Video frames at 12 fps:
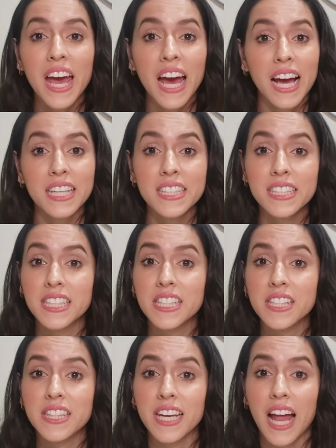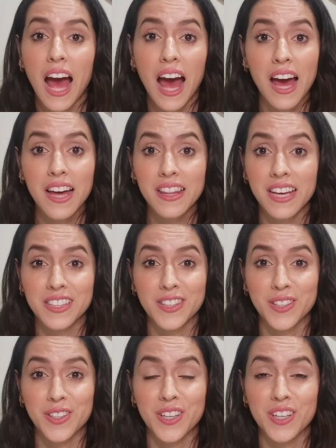And the dish that I like to
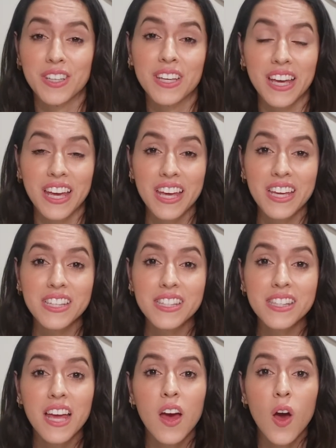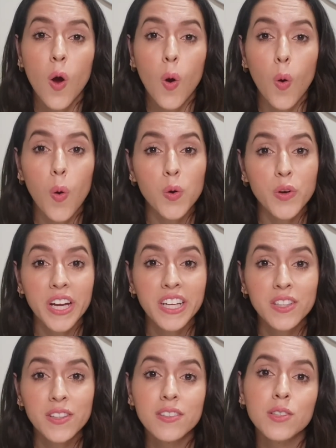cook is whole grain
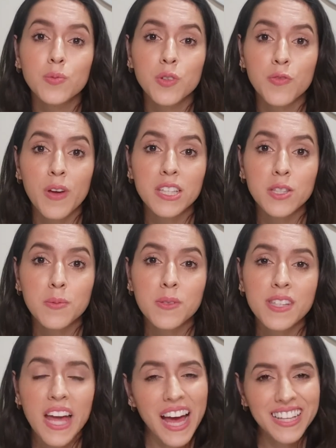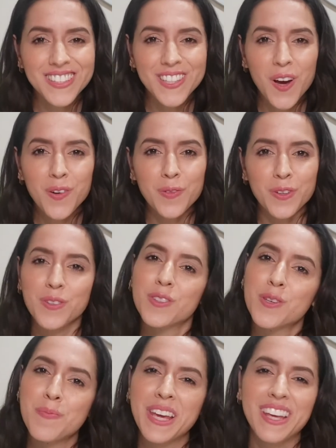noodles with vegetables and tofu
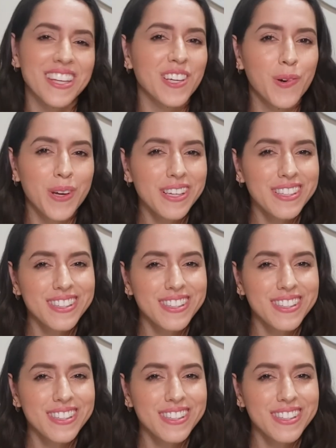to make a quick